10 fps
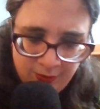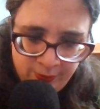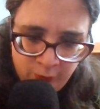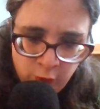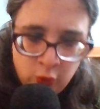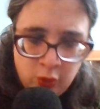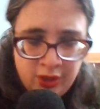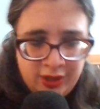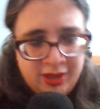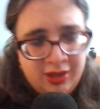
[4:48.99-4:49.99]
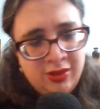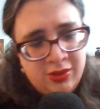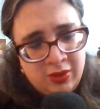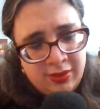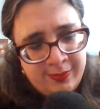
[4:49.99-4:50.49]
wood
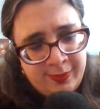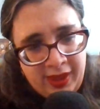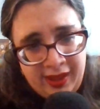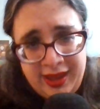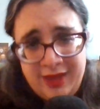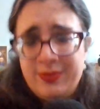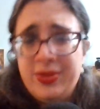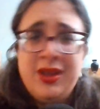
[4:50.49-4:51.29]
or pipe